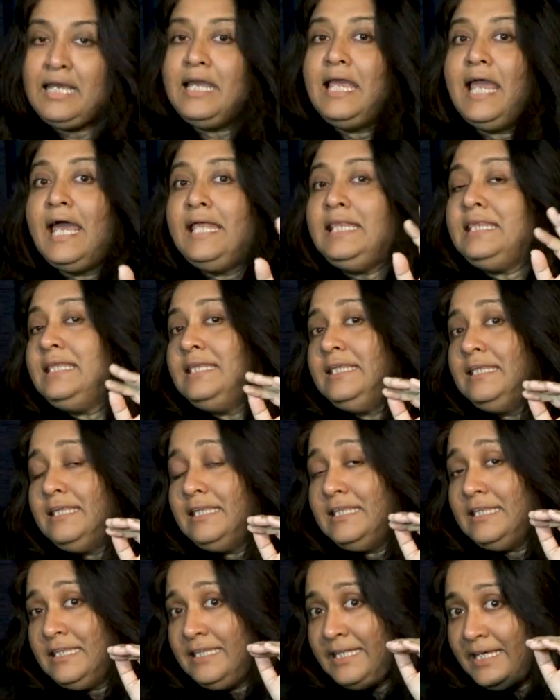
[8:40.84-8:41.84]
And
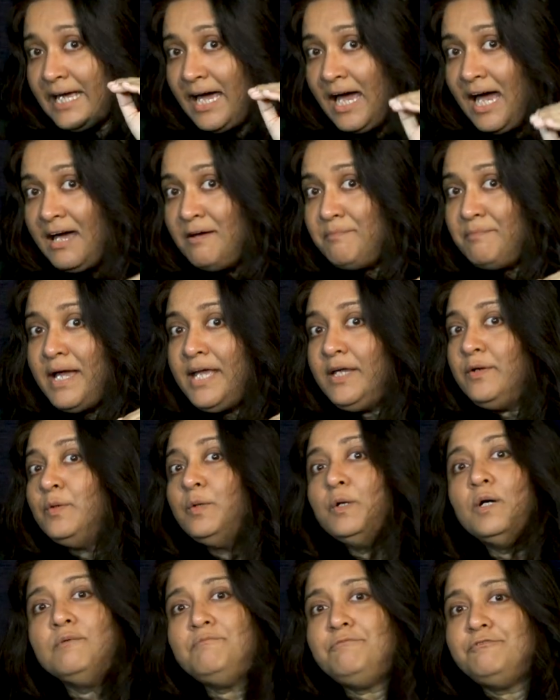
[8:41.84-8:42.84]
there my
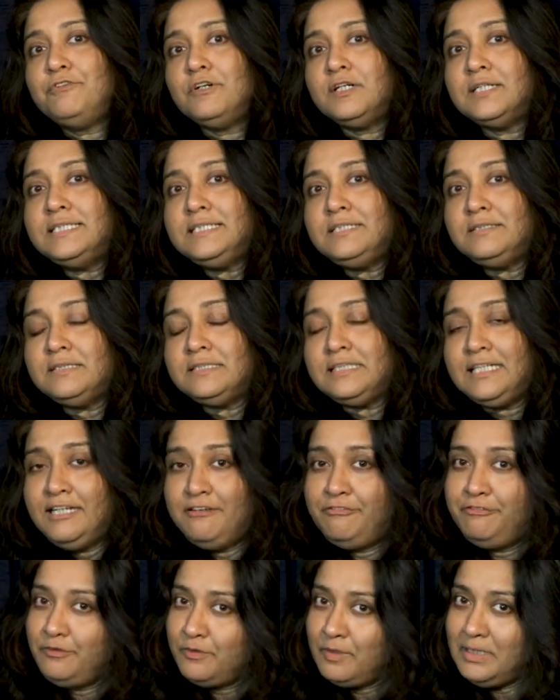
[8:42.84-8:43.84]
hope was,
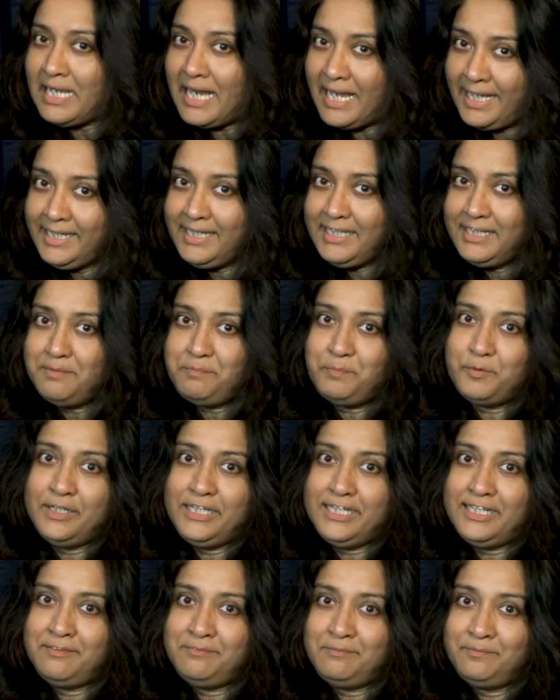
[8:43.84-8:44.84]
if you like the
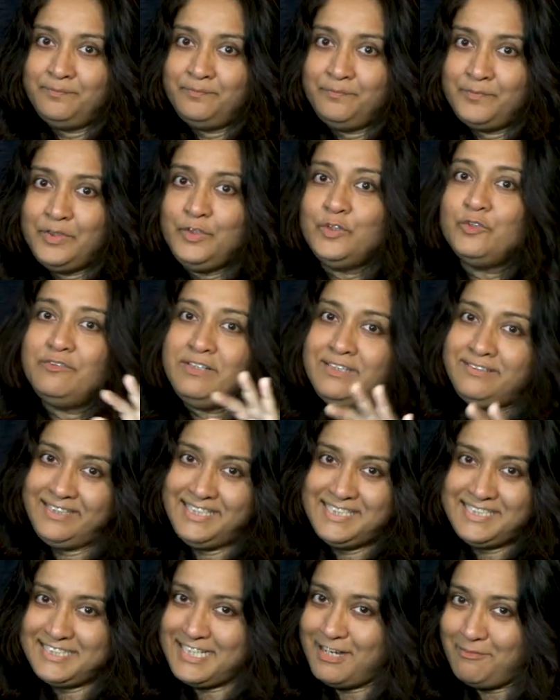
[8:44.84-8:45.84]
poem, you will
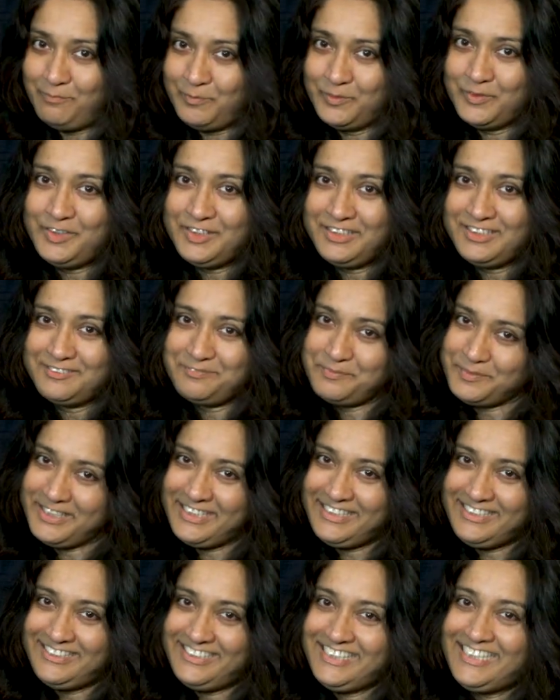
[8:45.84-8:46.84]
read some more
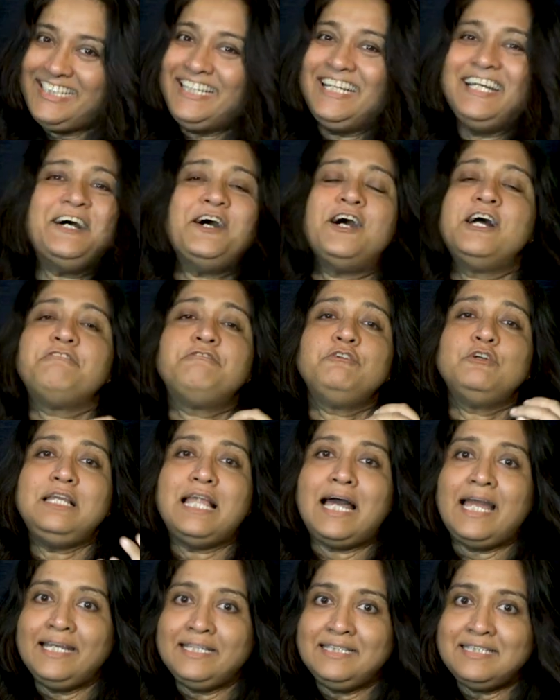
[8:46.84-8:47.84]
poetry. Or if you
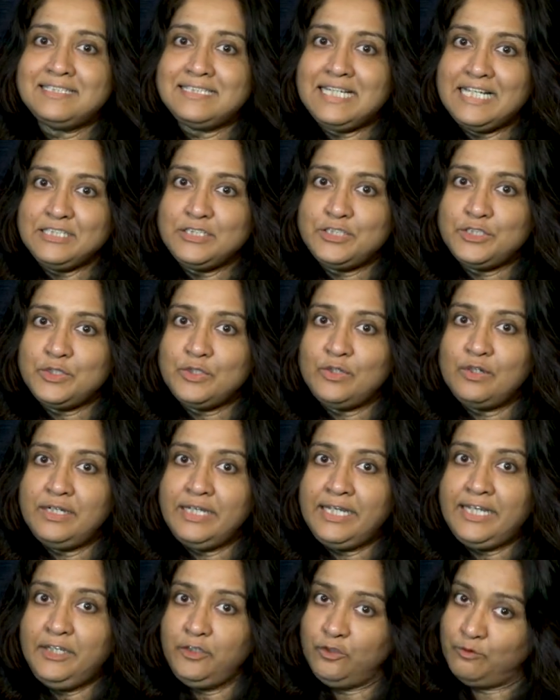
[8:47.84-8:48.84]
like the Zen
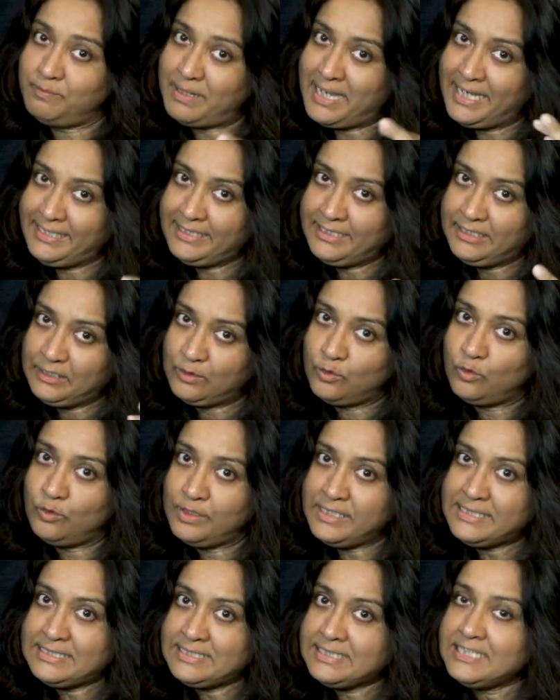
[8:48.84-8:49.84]
story, you might go
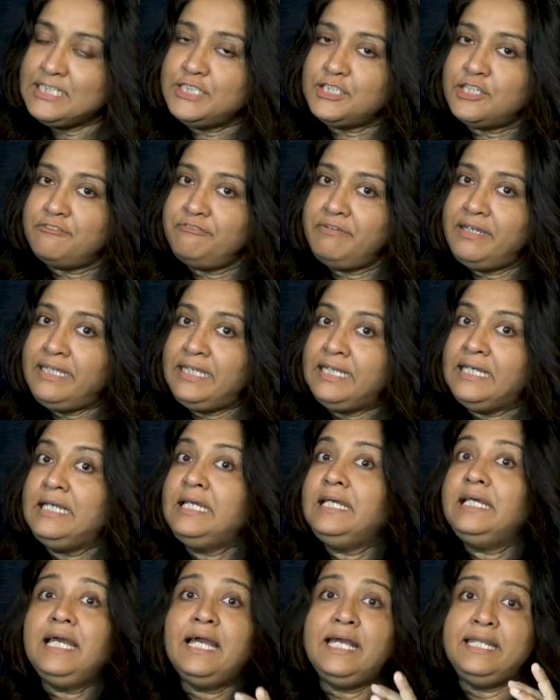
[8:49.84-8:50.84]
in search of it.
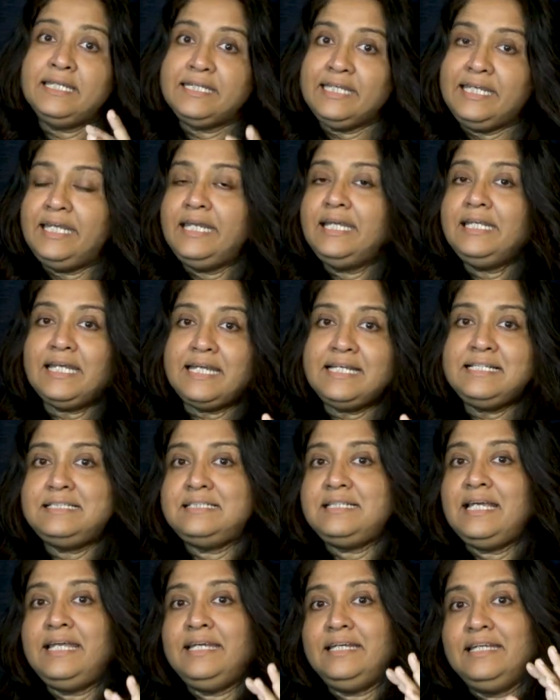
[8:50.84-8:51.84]
And again I
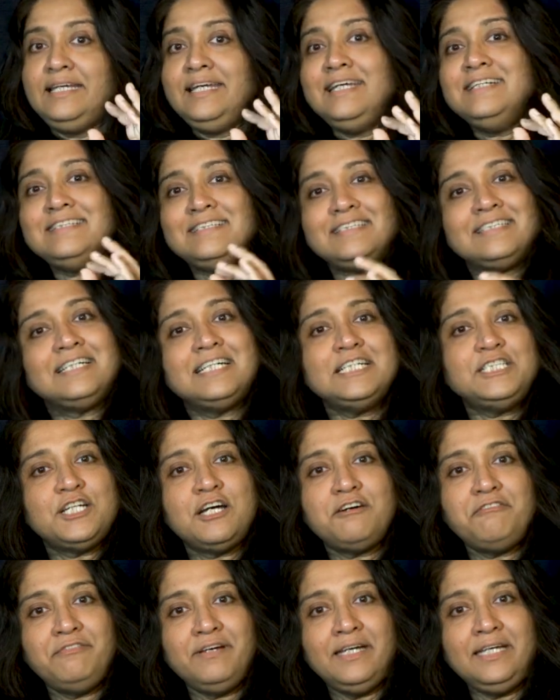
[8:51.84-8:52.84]
said, in search
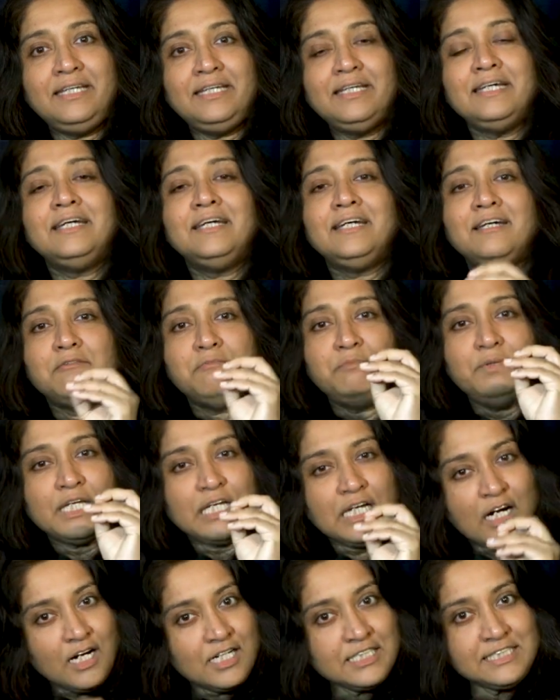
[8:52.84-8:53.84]
of it,
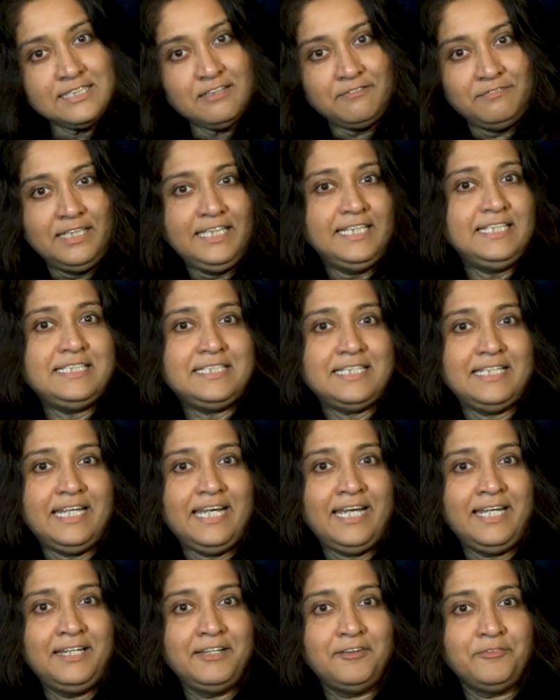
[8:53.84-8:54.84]
because of the
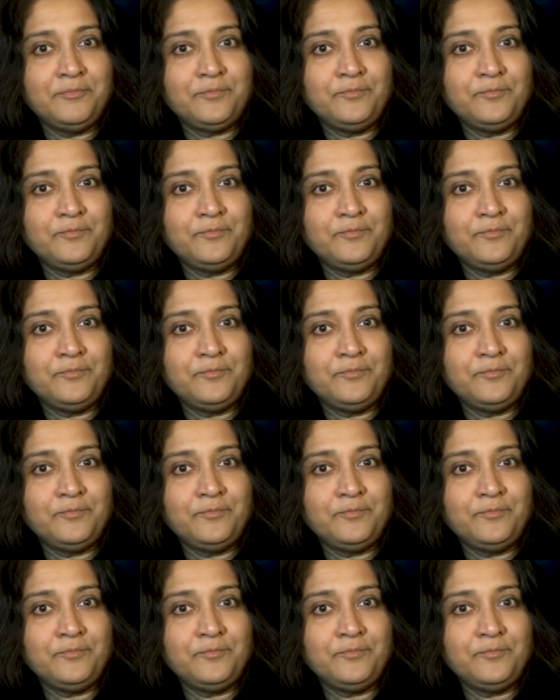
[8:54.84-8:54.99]
internet,